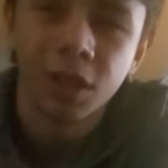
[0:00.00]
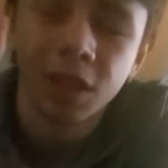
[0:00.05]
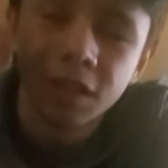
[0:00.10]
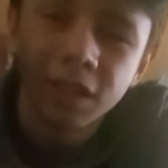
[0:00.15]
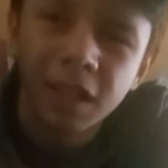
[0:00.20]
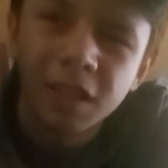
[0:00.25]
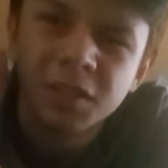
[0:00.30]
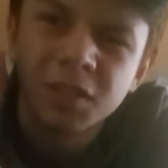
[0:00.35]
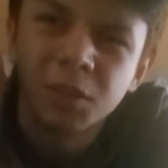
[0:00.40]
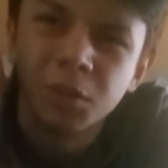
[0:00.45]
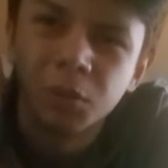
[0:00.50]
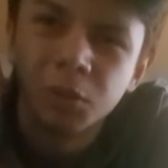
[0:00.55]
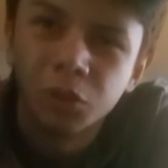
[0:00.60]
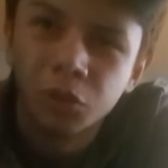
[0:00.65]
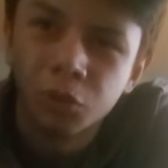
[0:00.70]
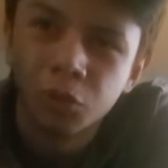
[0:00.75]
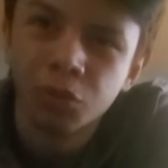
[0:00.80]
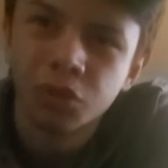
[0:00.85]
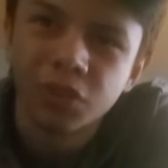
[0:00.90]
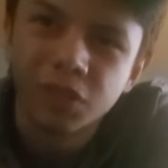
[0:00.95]
that's a
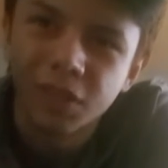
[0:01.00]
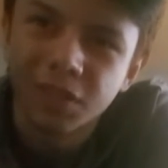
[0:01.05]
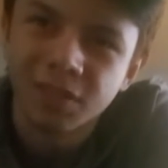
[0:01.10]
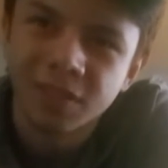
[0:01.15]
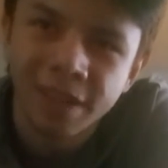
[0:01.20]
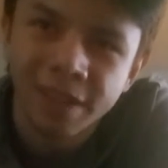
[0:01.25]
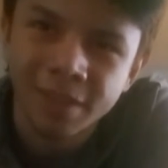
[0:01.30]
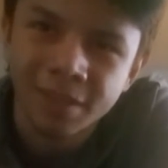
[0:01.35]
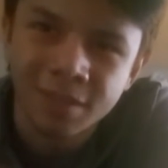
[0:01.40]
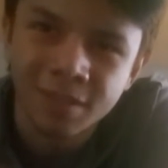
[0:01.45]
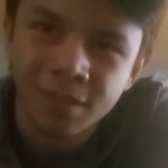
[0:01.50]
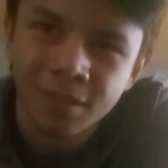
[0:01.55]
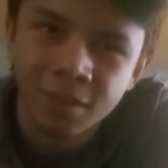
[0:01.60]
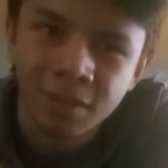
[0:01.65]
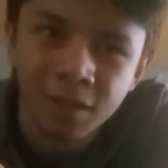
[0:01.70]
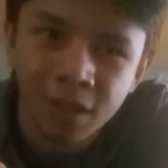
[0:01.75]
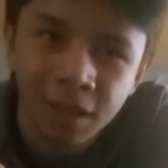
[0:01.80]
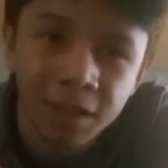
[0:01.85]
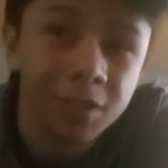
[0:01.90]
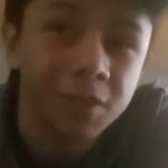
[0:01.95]
huge success.
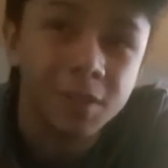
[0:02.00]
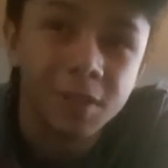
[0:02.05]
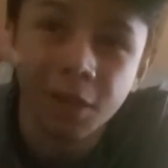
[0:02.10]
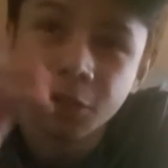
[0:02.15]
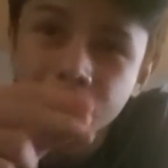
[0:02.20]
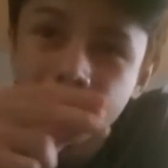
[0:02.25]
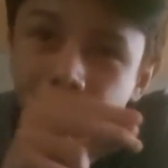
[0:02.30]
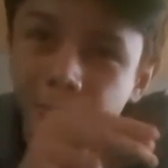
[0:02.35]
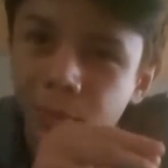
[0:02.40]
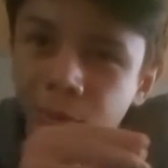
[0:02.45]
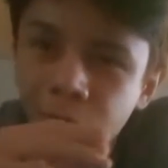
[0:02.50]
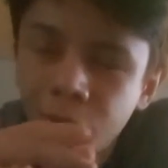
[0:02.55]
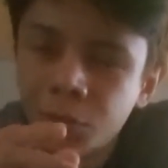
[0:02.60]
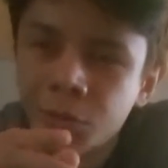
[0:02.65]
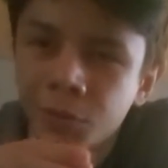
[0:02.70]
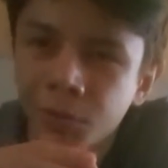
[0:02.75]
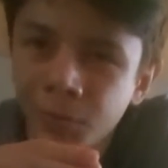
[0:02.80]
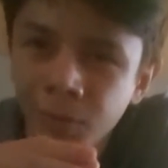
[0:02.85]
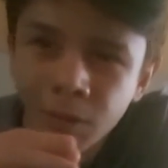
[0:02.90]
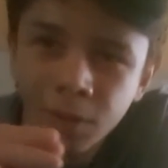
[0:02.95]
And this is actually
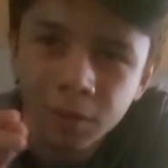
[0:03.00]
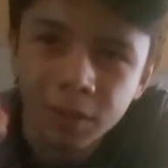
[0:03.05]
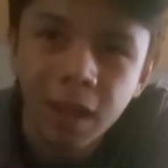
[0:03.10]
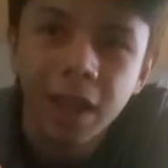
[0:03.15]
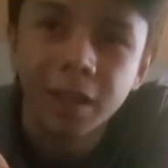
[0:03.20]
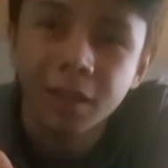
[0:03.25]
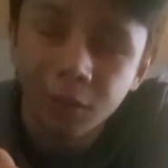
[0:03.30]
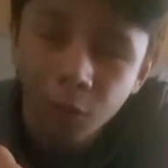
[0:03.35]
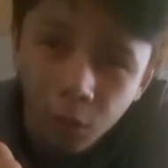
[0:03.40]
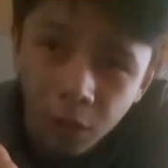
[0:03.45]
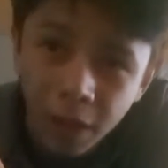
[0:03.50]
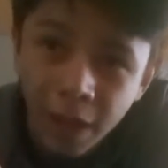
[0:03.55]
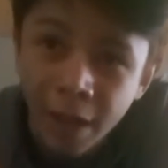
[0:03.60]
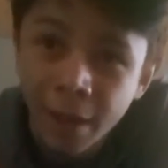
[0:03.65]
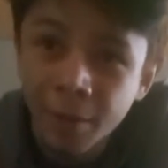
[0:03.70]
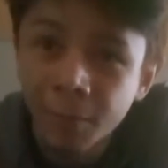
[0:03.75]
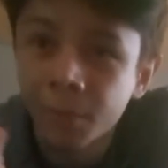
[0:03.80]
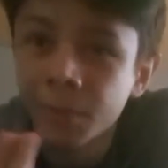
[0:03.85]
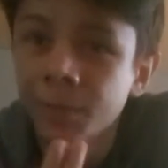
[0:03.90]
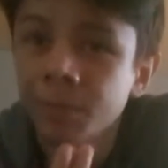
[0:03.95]
proof that
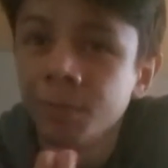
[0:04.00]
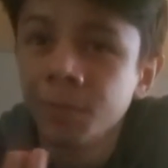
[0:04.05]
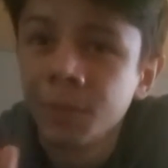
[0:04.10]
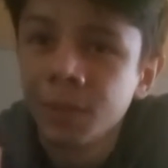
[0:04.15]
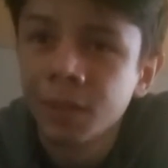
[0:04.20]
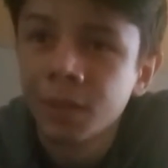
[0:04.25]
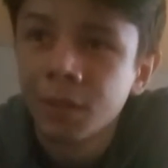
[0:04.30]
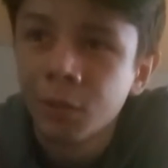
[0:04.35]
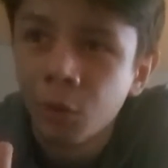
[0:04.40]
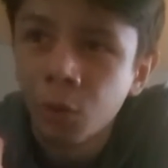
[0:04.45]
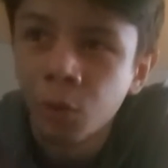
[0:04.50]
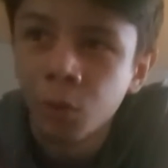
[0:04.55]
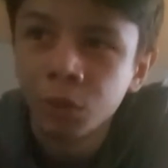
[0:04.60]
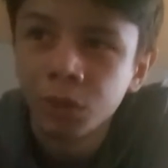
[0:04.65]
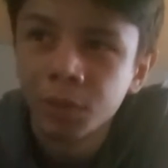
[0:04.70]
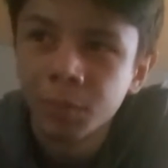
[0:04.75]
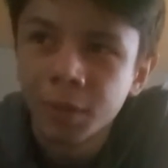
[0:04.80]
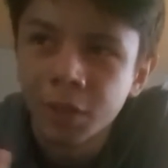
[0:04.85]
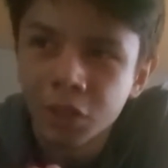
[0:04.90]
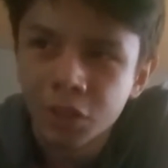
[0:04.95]
all
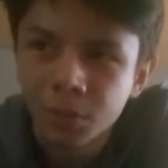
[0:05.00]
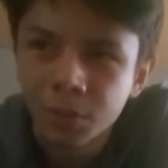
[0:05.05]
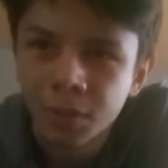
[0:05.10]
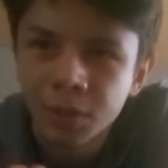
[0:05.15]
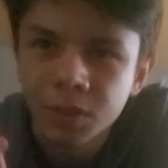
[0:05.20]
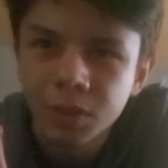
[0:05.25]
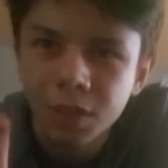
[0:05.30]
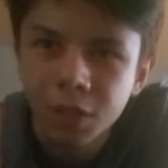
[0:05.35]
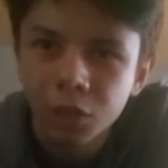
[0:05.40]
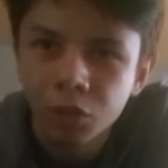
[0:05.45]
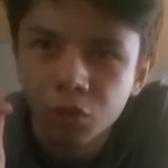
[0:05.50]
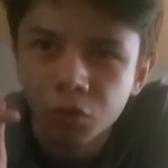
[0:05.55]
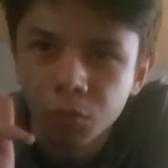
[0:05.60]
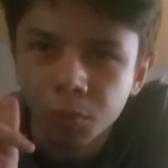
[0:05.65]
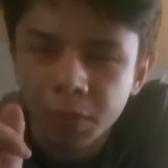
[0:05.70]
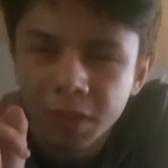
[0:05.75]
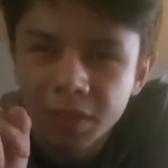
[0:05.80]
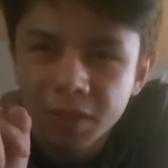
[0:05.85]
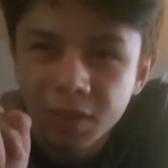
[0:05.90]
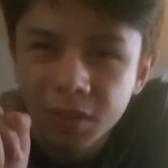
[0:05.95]
the measurements that you'll
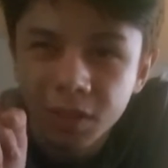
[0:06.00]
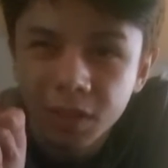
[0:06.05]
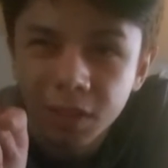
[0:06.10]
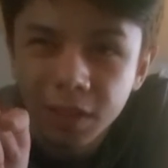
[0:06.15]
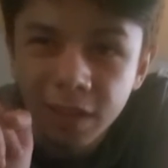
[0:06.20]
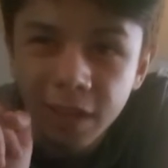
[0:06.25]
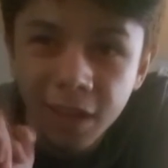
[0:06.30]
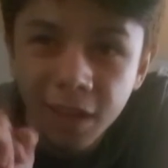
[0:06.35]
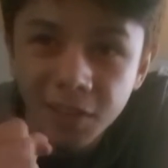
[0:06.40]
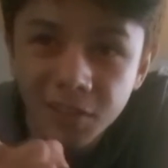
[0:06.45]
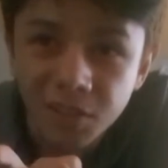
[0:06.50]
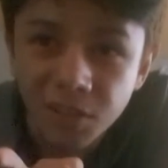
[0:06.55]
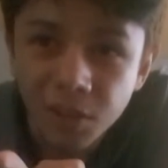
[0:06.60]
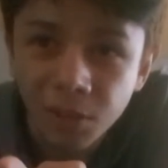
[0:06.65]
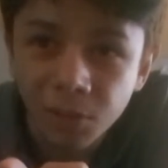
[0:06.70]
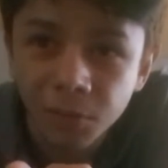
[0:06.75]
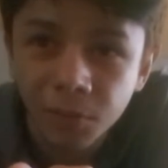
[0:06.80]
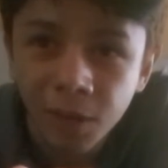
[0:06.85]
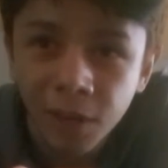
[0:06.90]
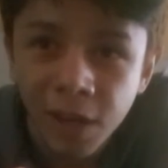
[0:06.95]
be seeing in the Excel
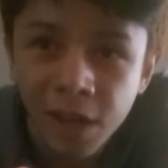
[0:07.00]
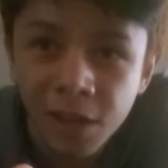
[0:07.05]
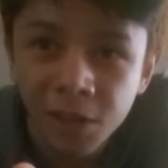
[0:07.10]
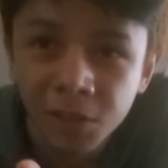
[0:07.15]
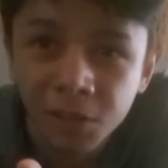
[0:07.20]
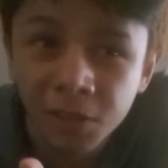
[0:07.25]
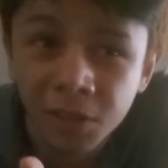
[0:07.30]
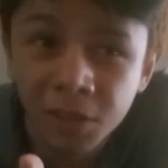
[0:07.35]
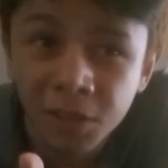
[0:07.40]
file